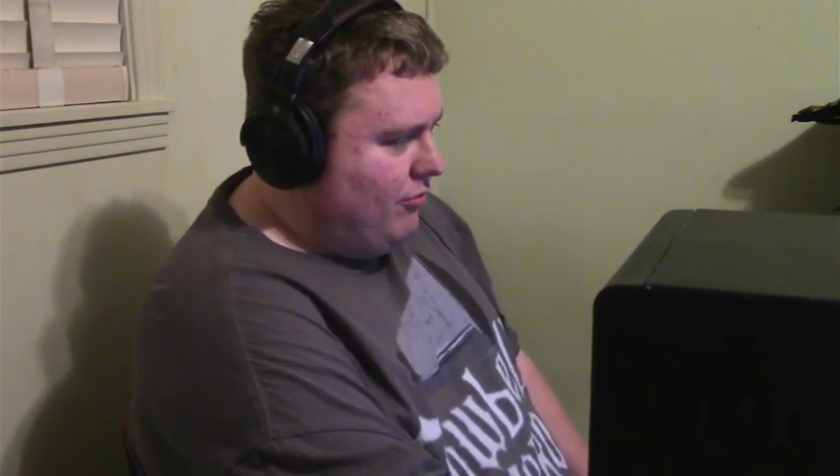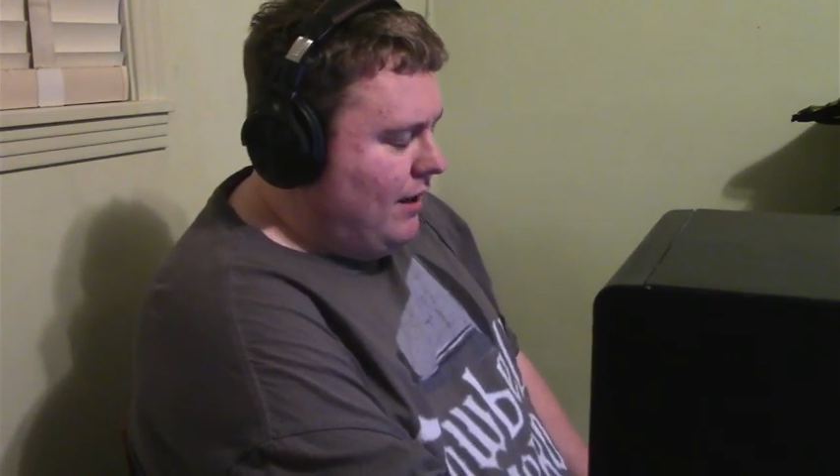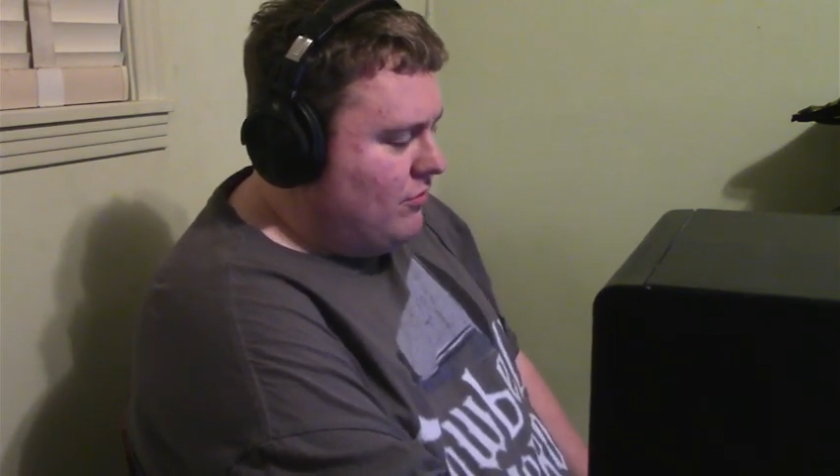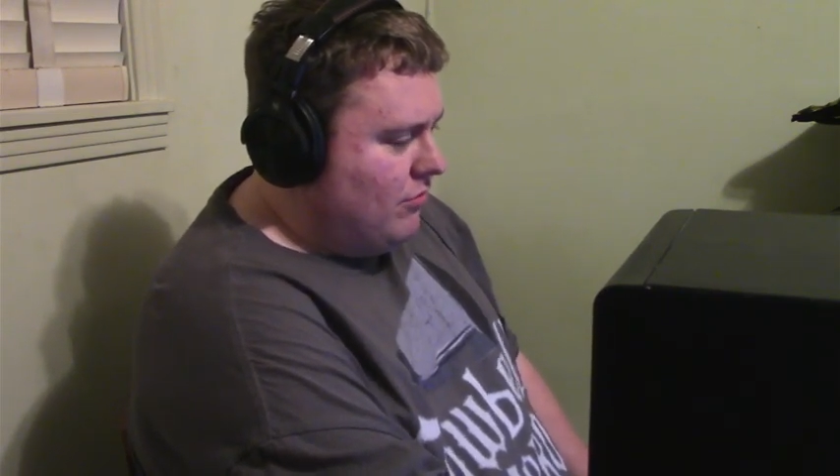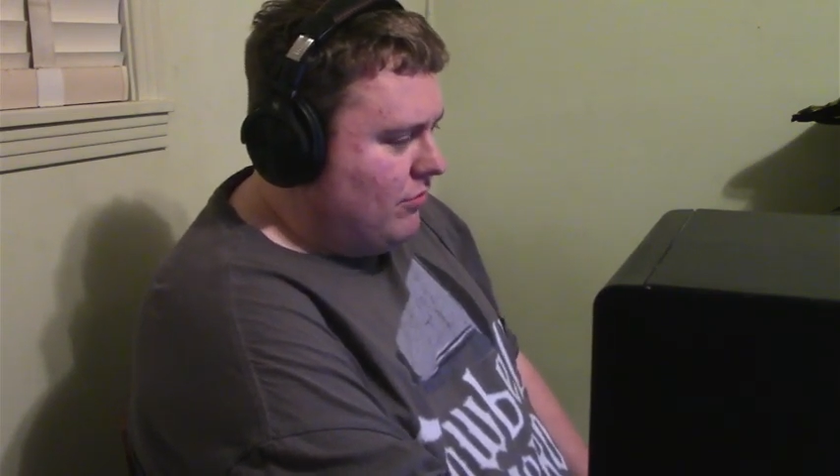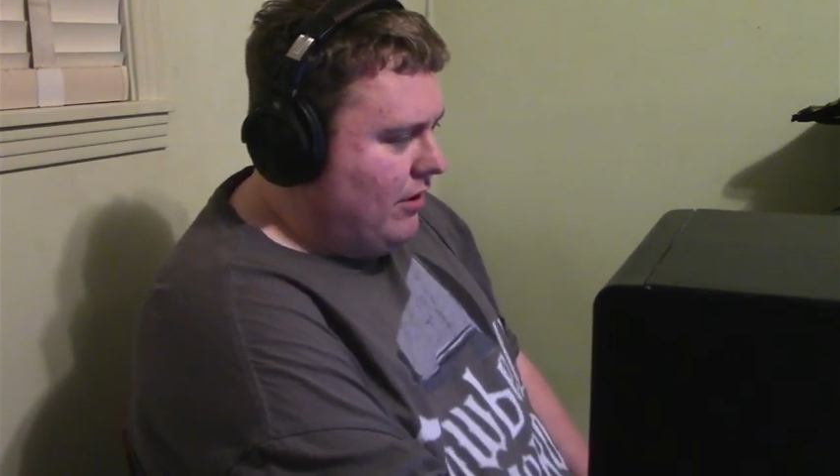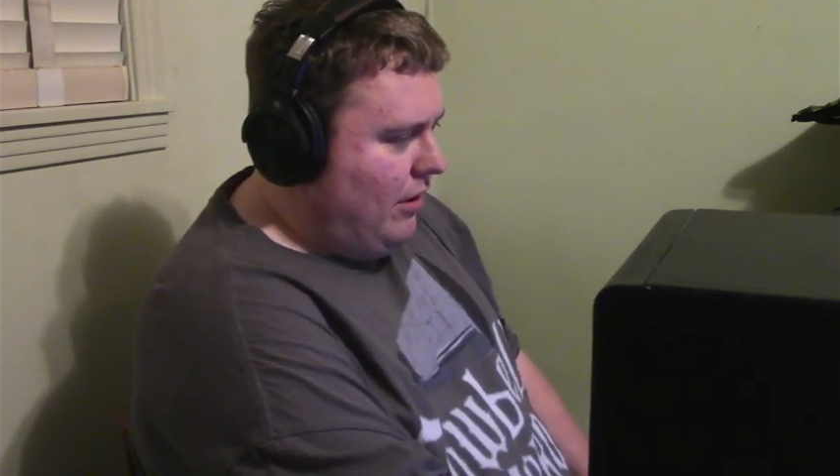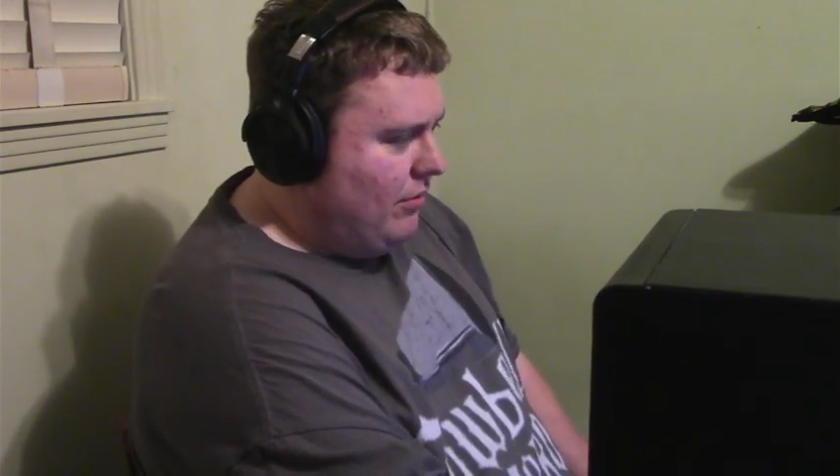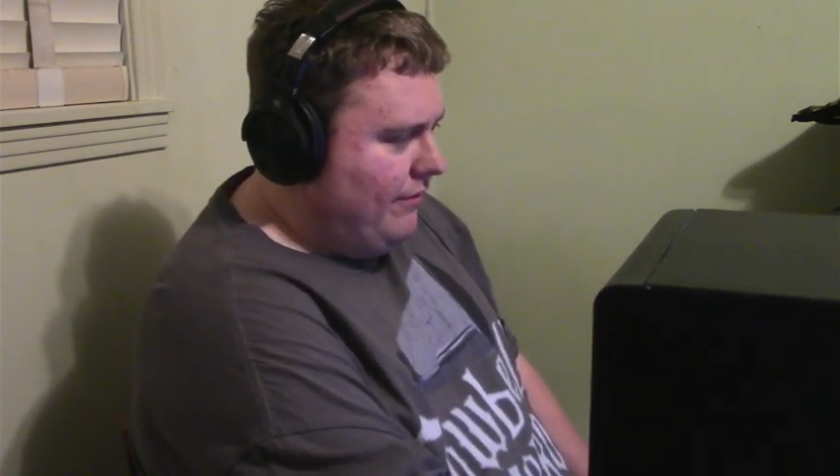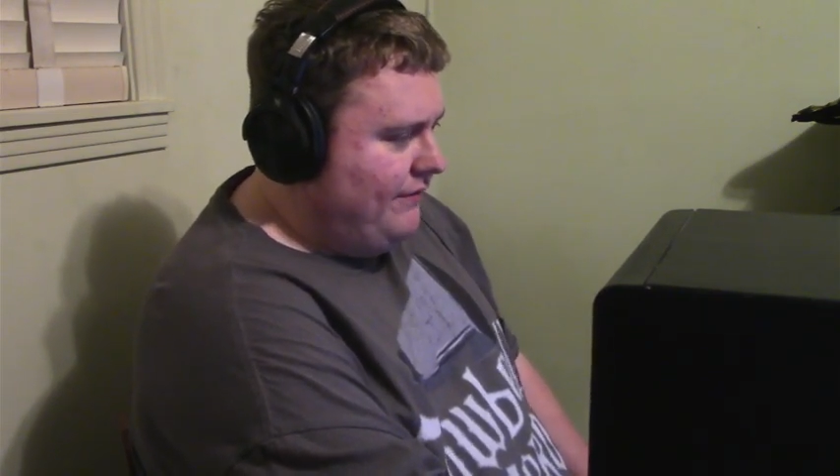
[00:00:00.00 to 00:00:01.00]
Rogers
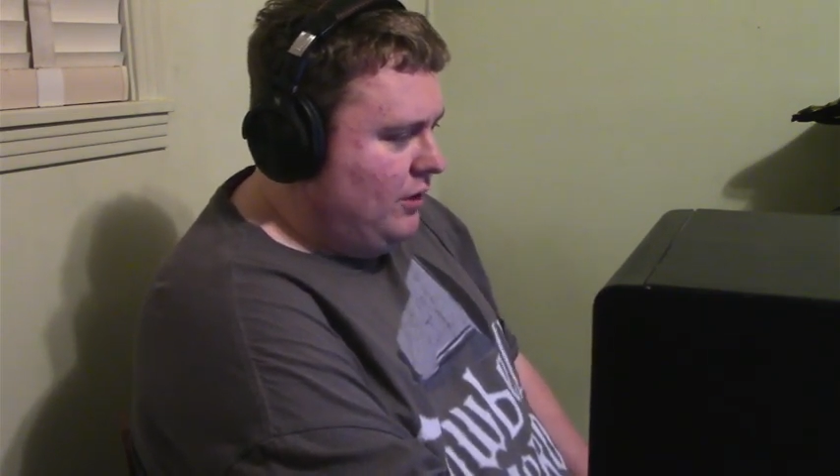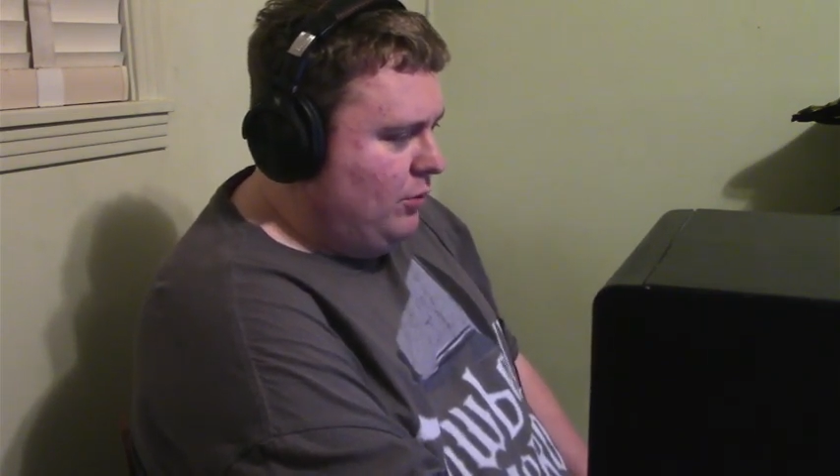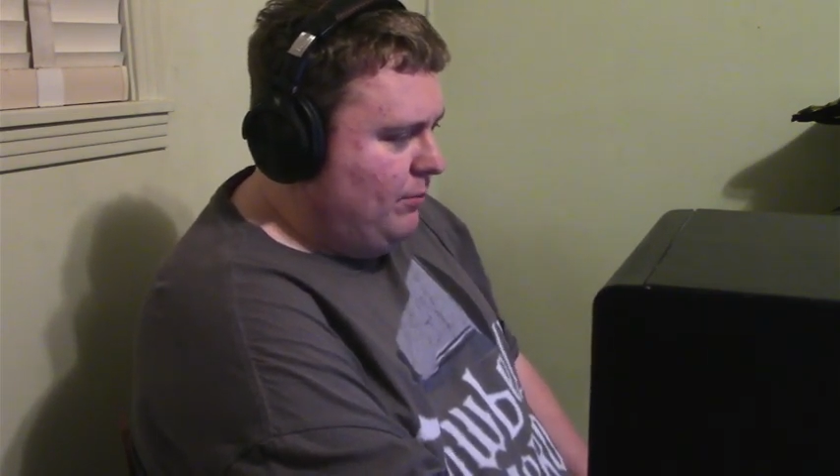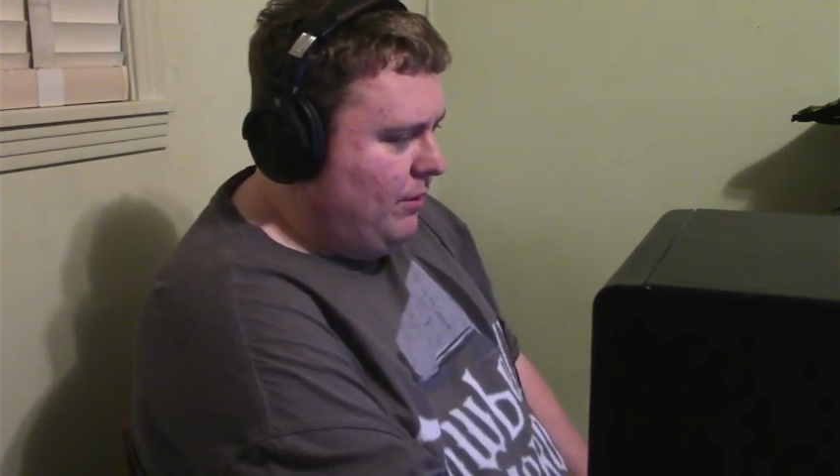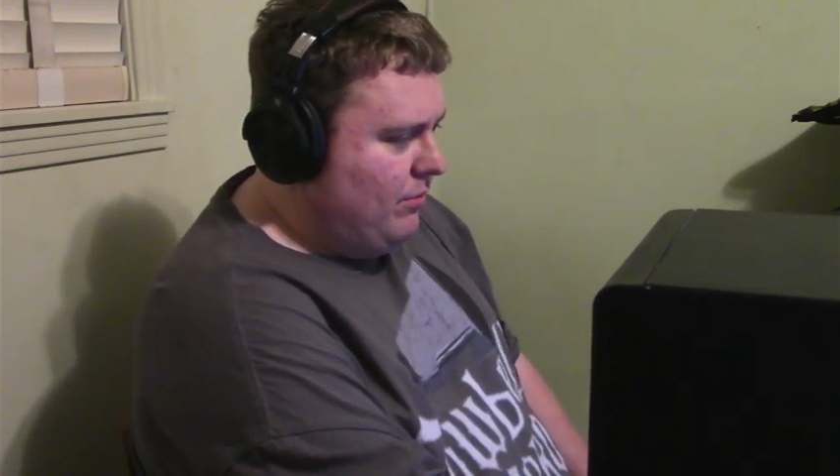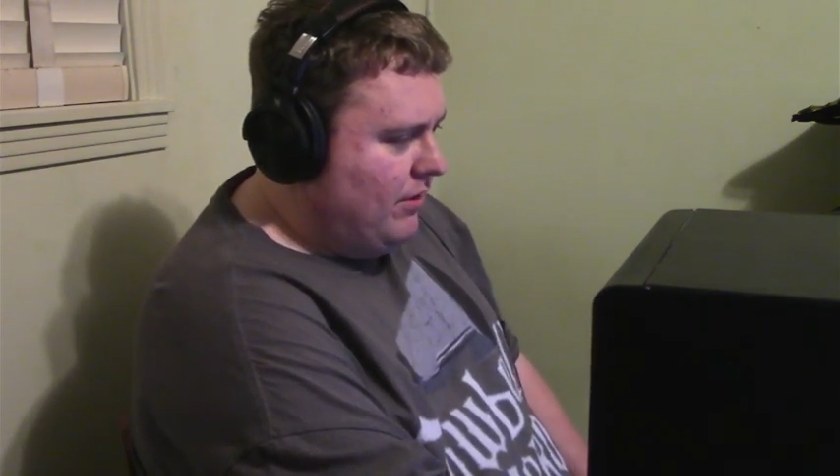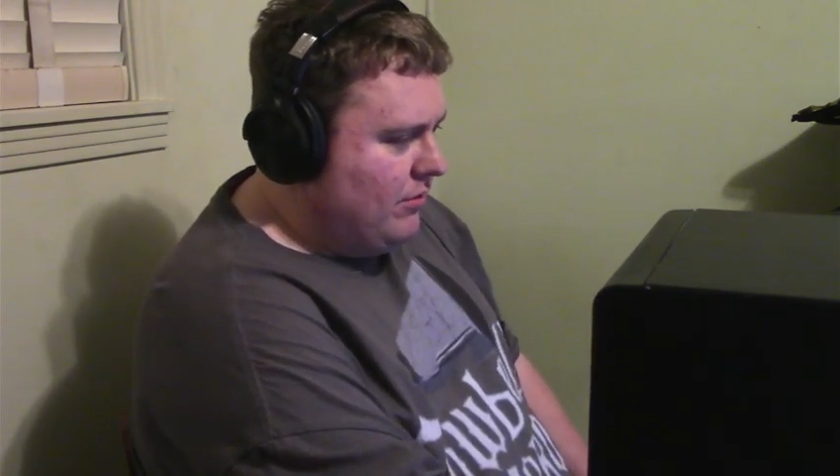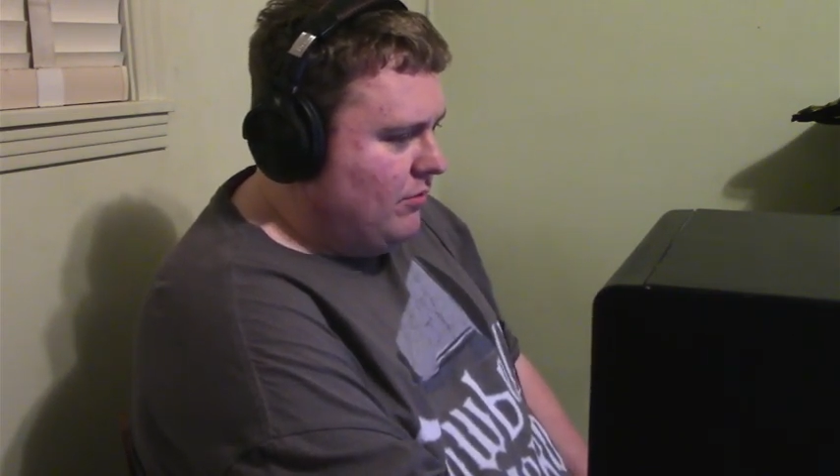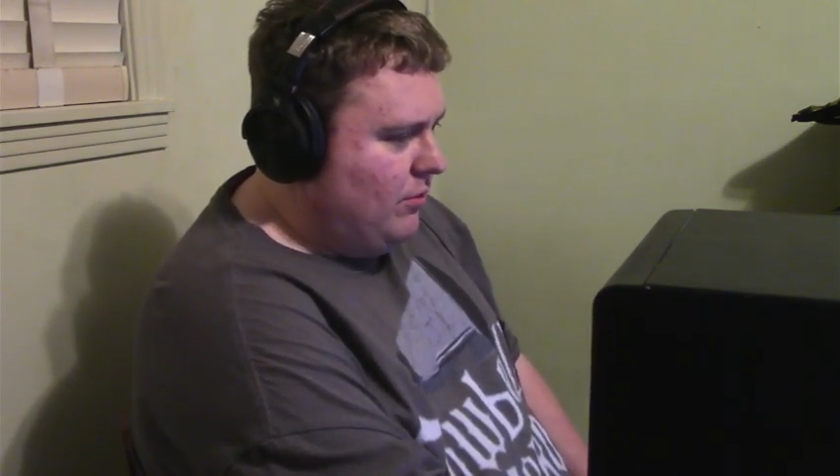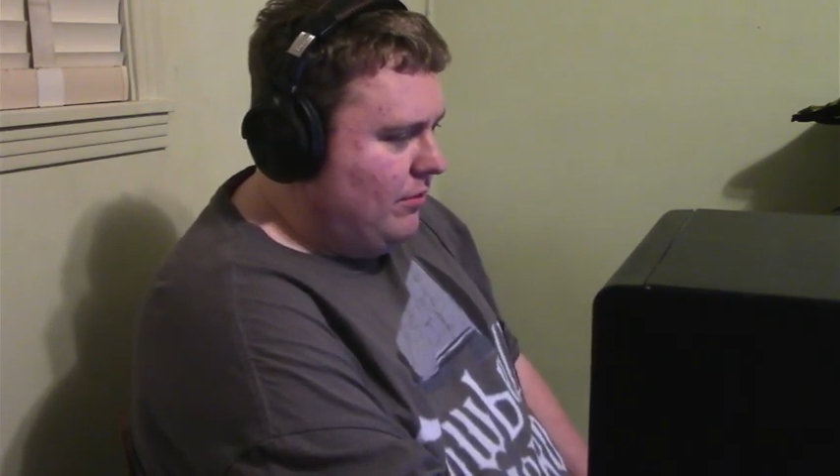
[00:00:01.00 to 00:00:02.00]
calls a few music
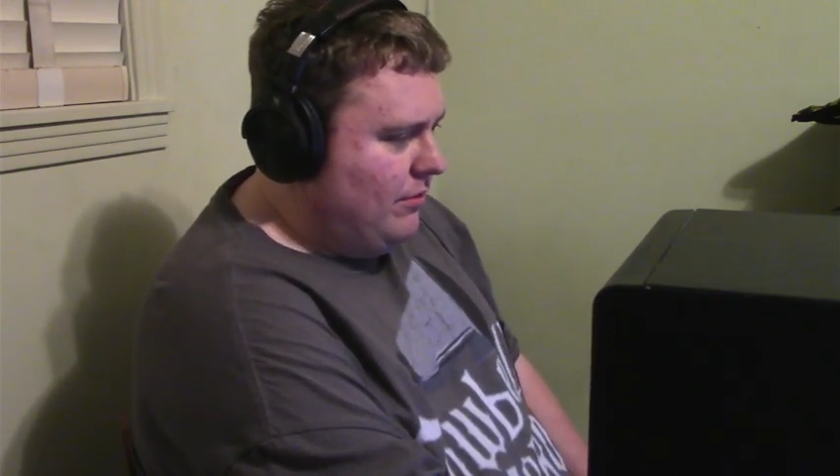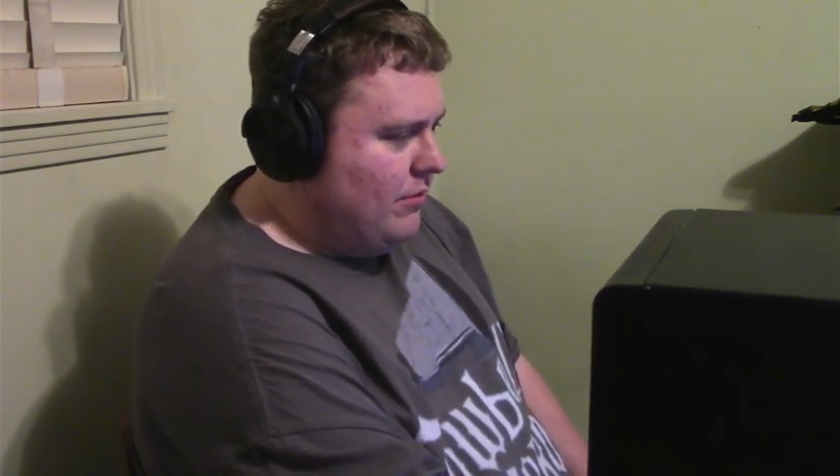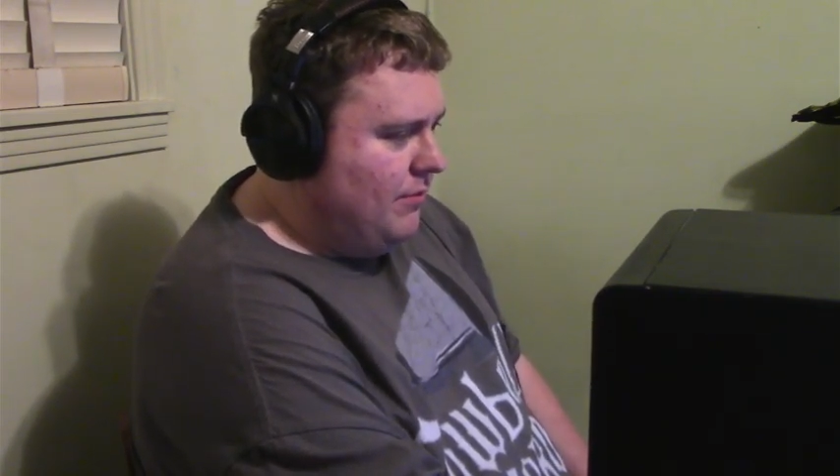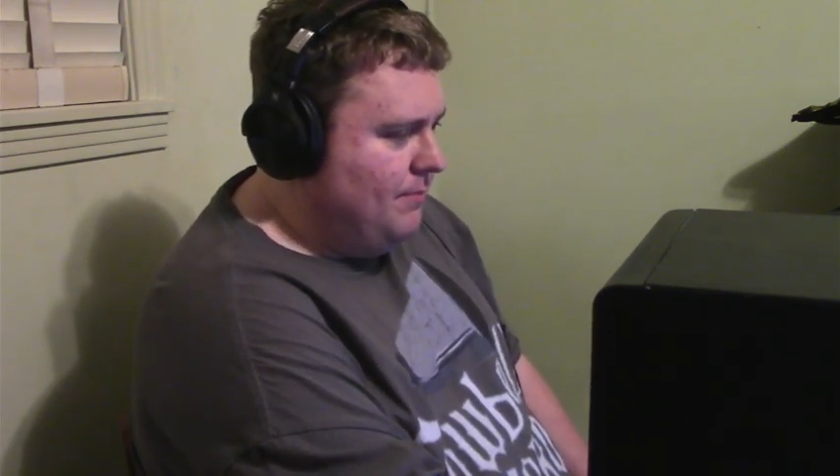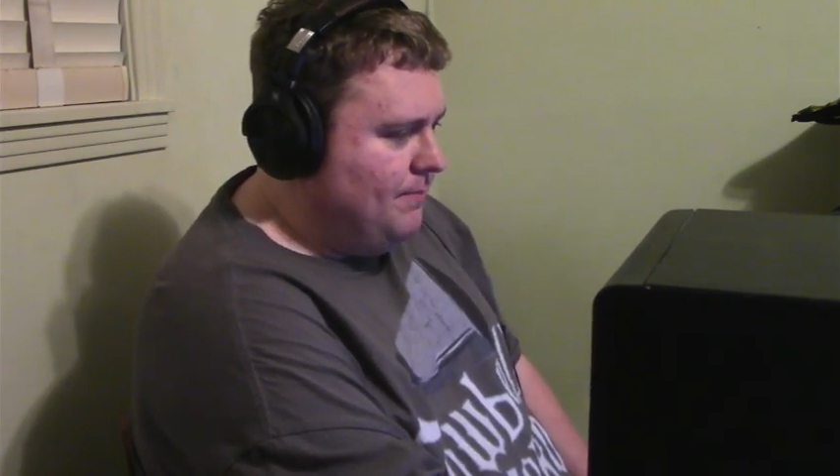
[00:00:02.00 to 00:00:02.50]
stores."